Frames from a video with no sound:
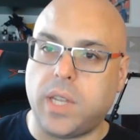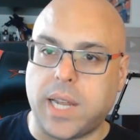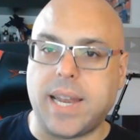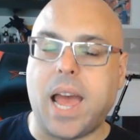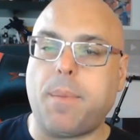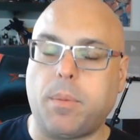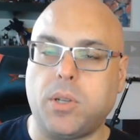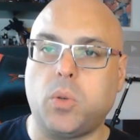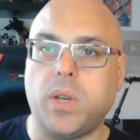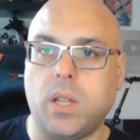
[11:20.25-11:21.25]
the dynamic
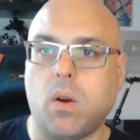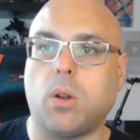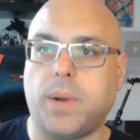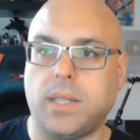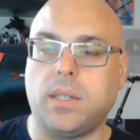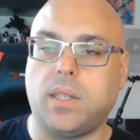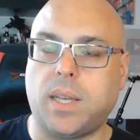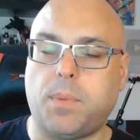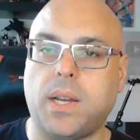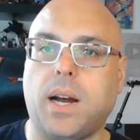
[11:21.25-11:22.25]
between the Autobots and
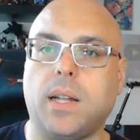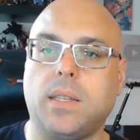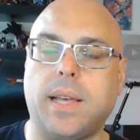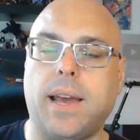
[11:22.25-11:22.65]
Decepticons,